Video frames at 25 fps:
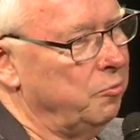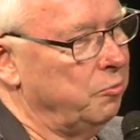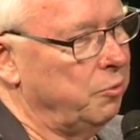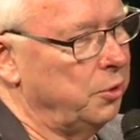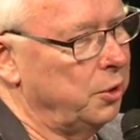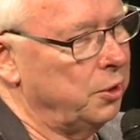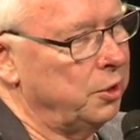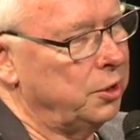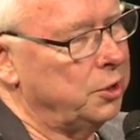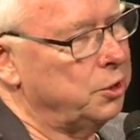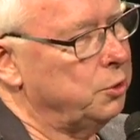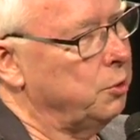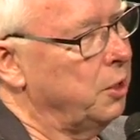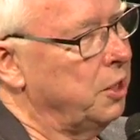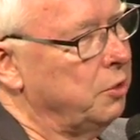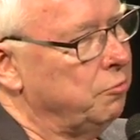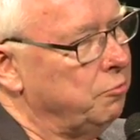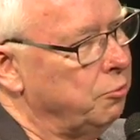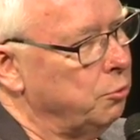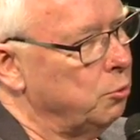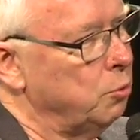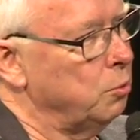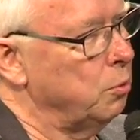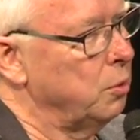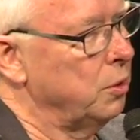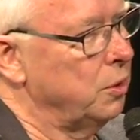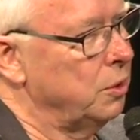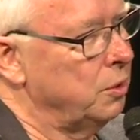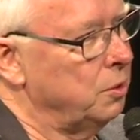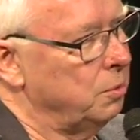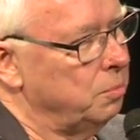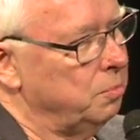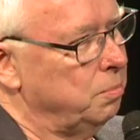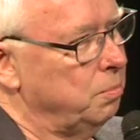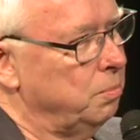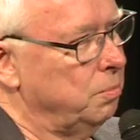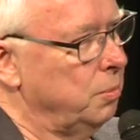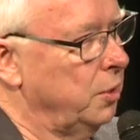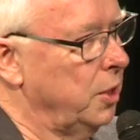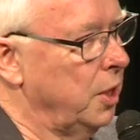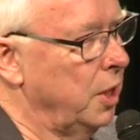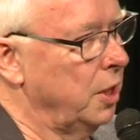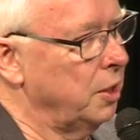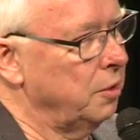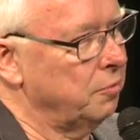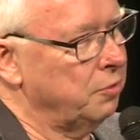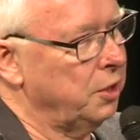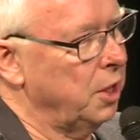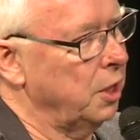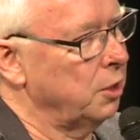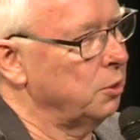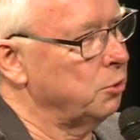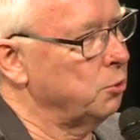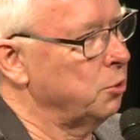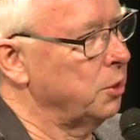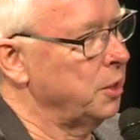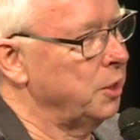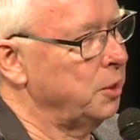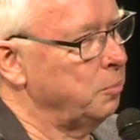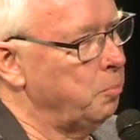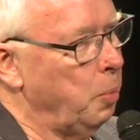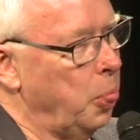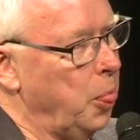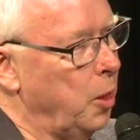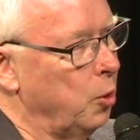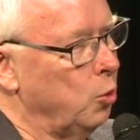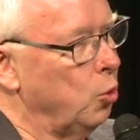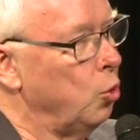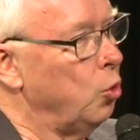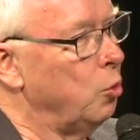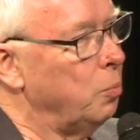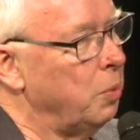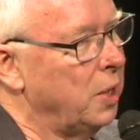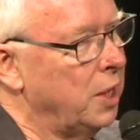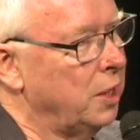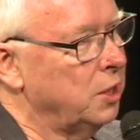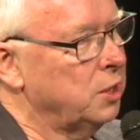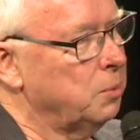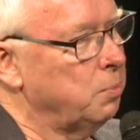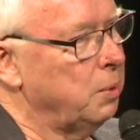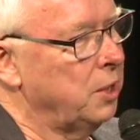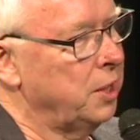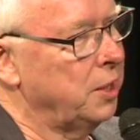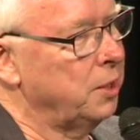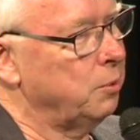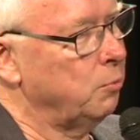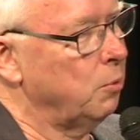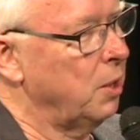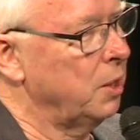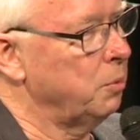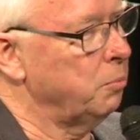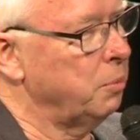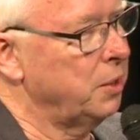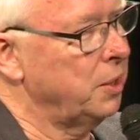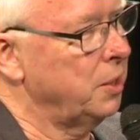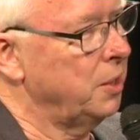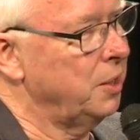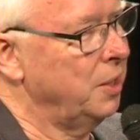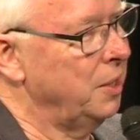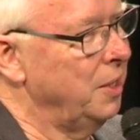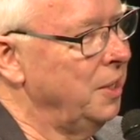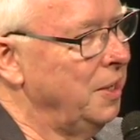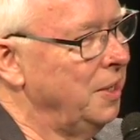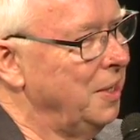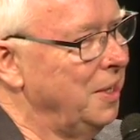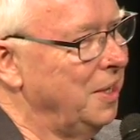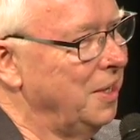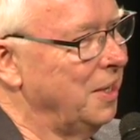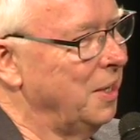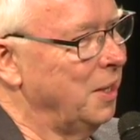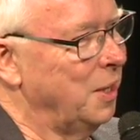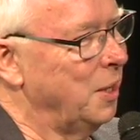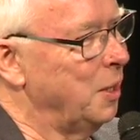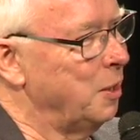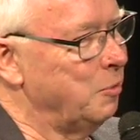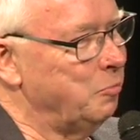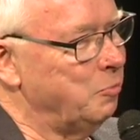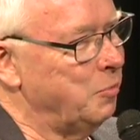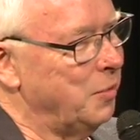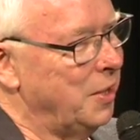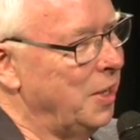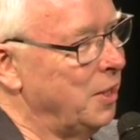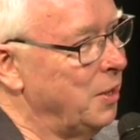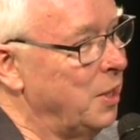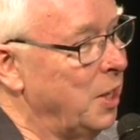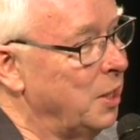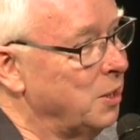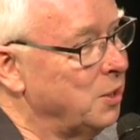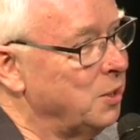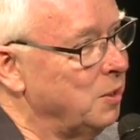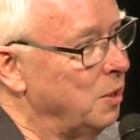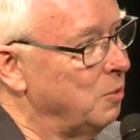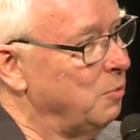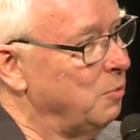very straightforward kind of country, All Blacks playing rugby, and that's